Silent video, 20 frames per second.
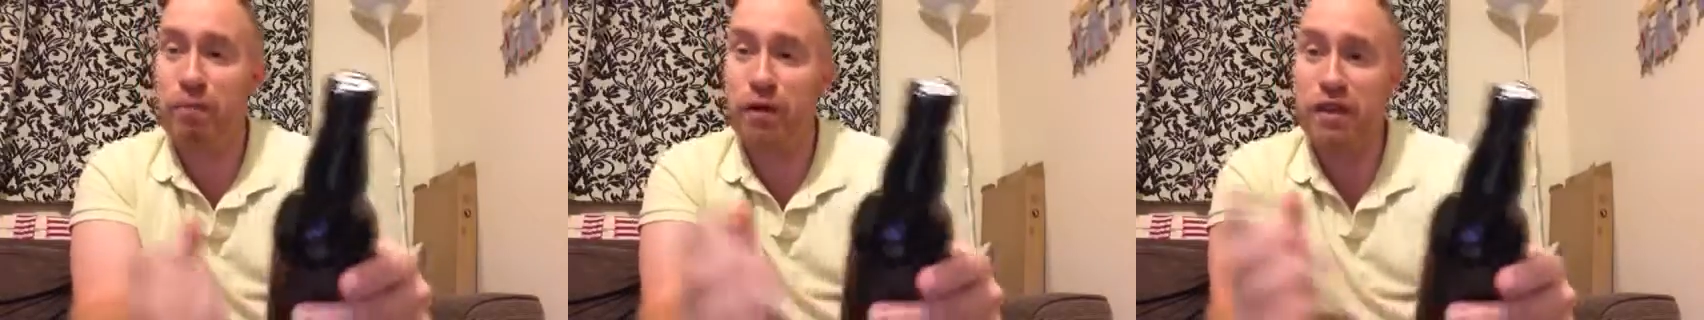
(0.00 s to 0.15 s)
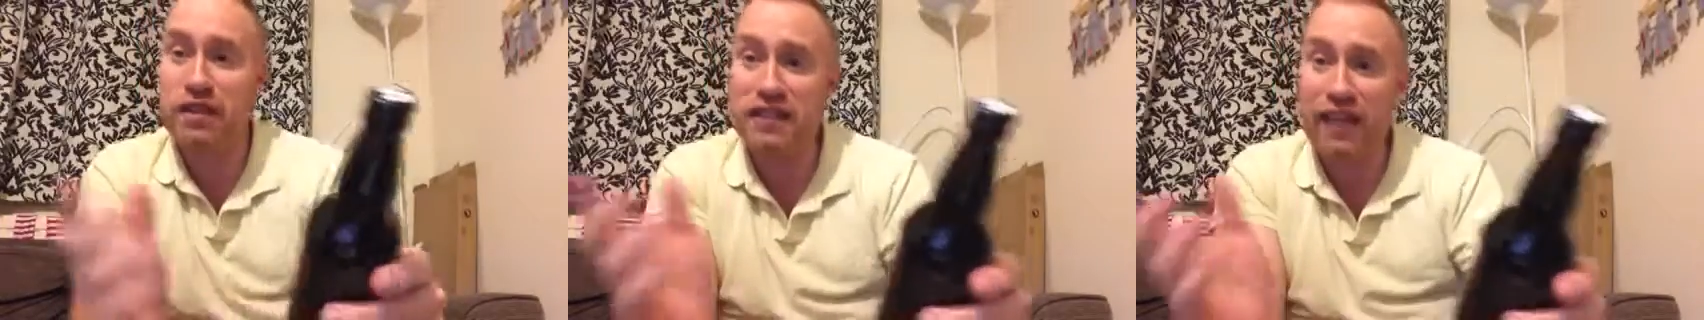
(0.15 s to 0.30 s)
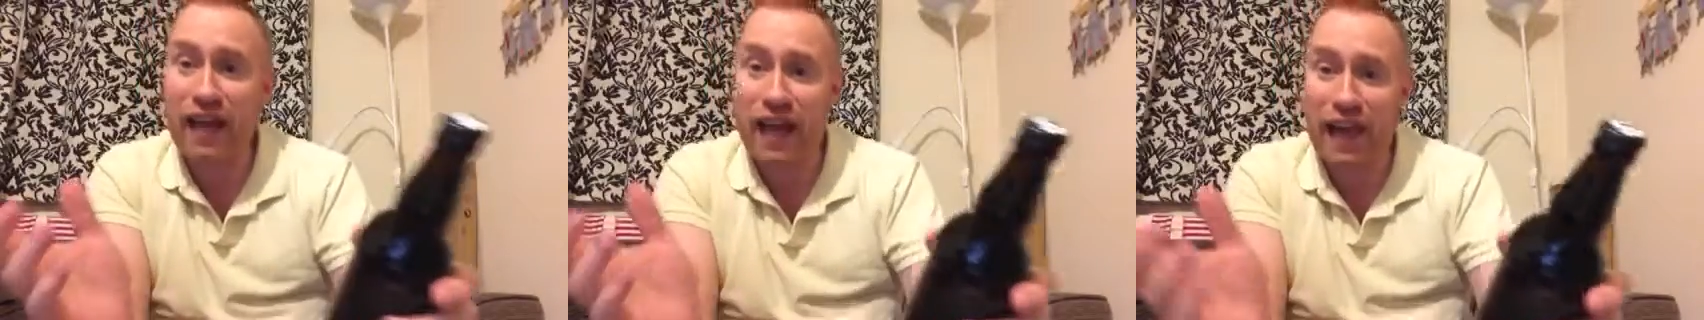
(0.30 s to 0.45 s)

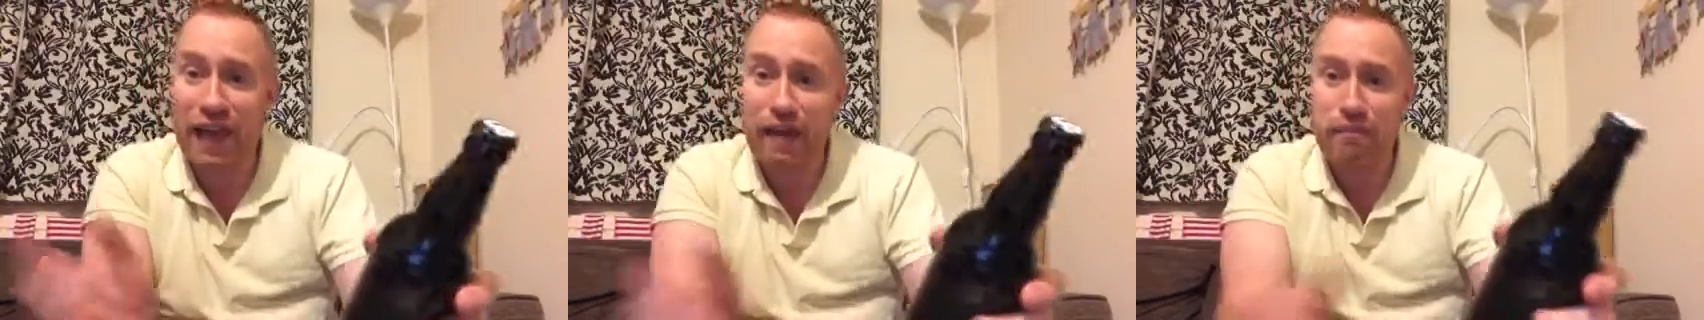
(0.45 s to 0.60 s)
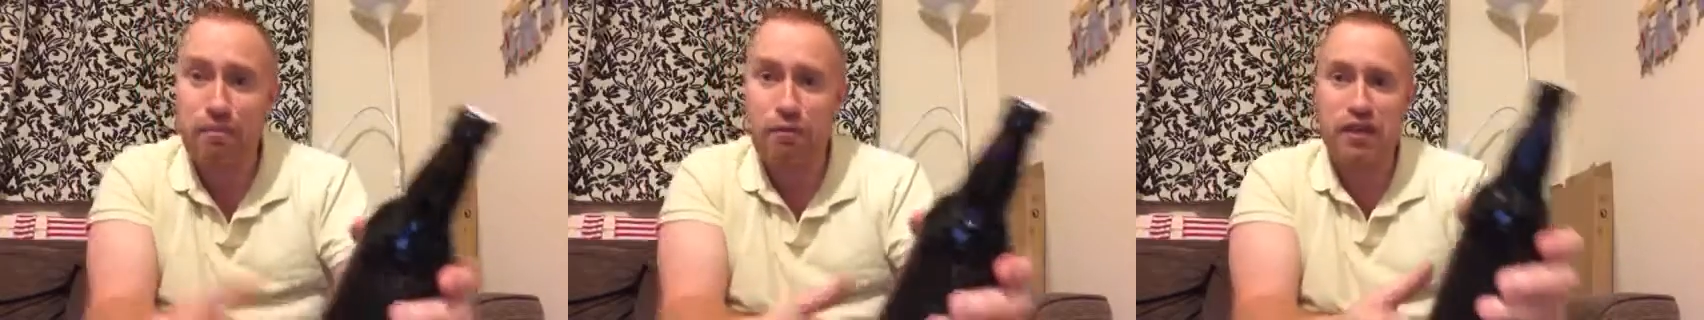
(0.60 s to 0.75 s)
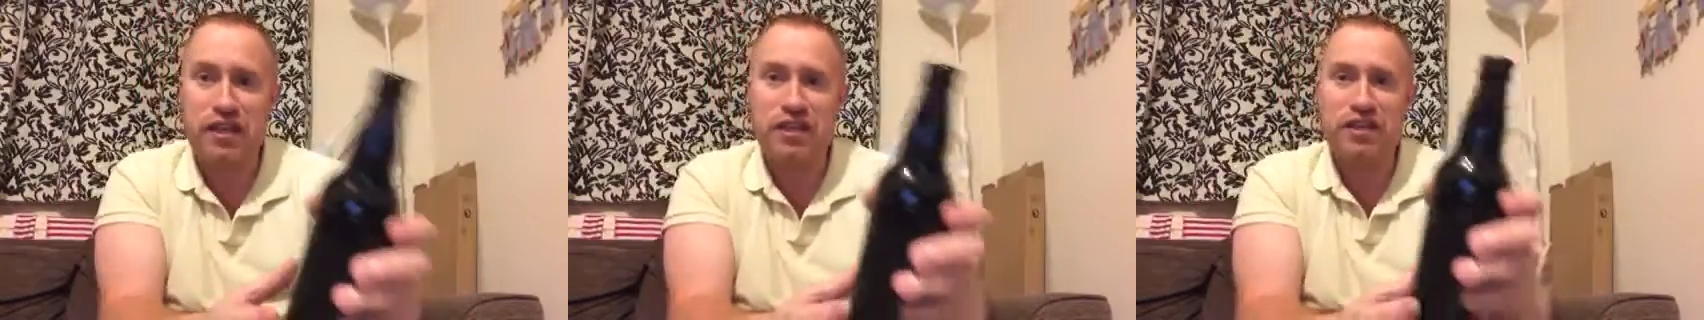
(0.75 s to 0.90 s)
but it's a
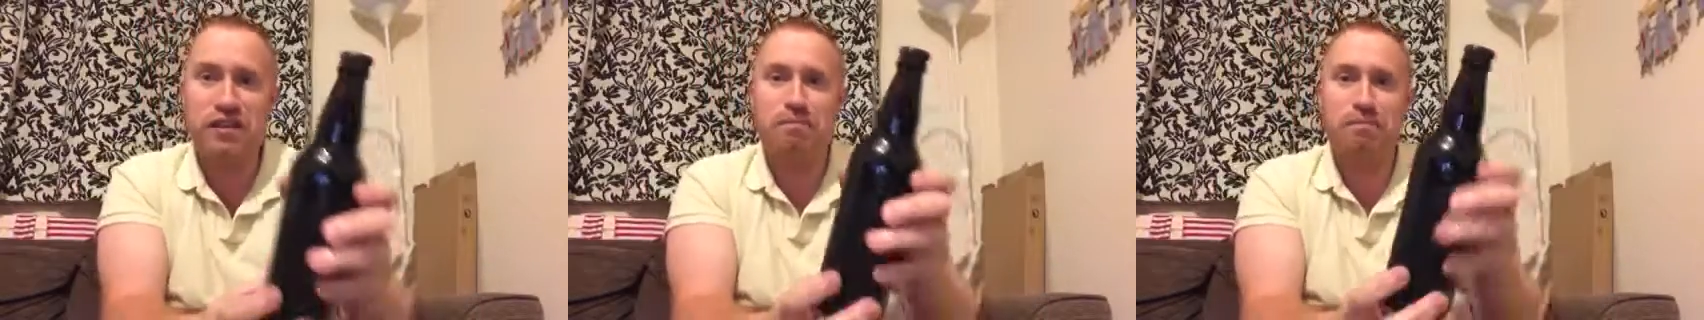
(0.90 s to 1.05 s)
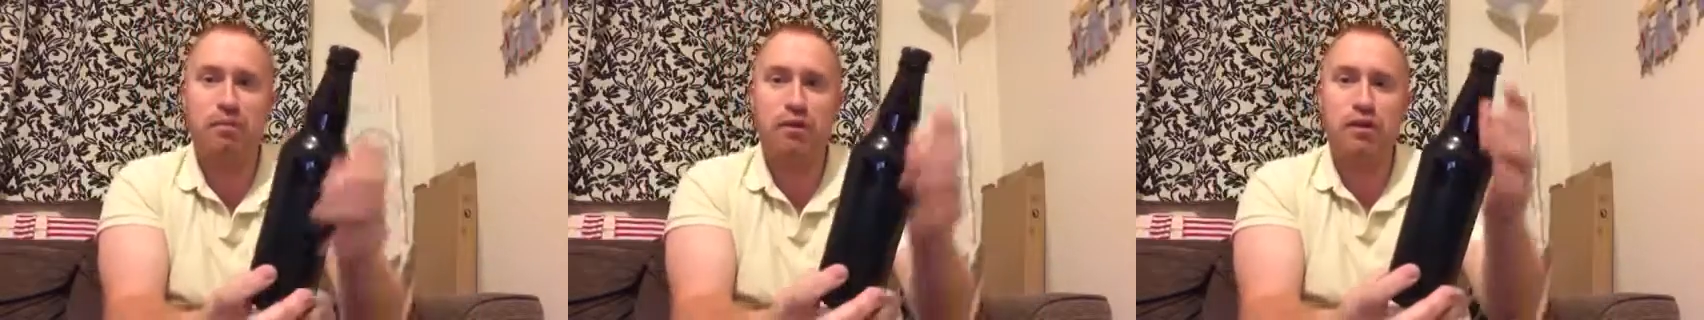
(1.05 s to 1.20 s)
collaboration